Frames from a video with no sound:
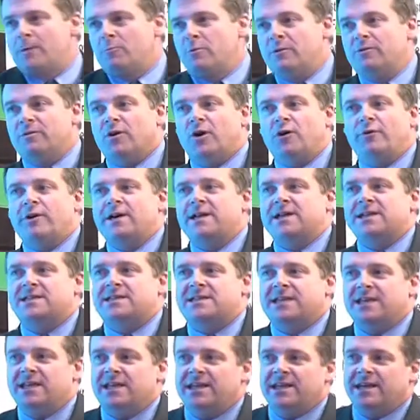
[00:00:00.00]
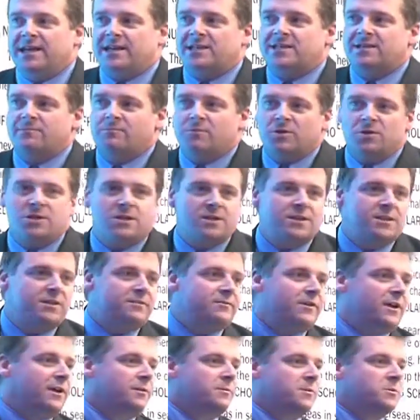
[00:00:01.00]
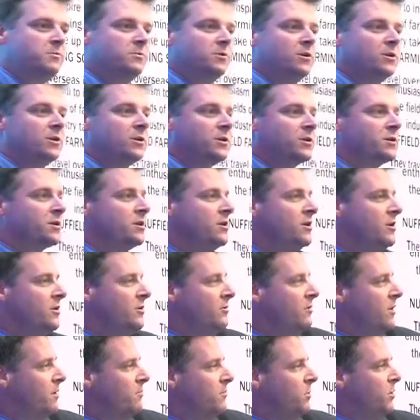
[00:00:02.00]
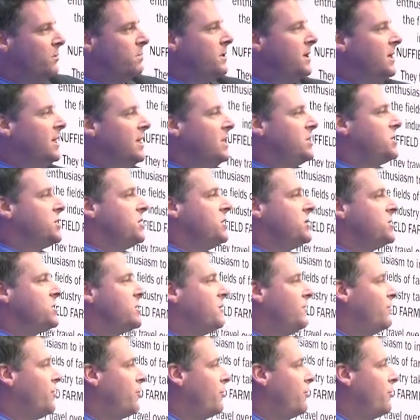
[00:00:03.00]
We've already seen that in much of the developed world, where populations have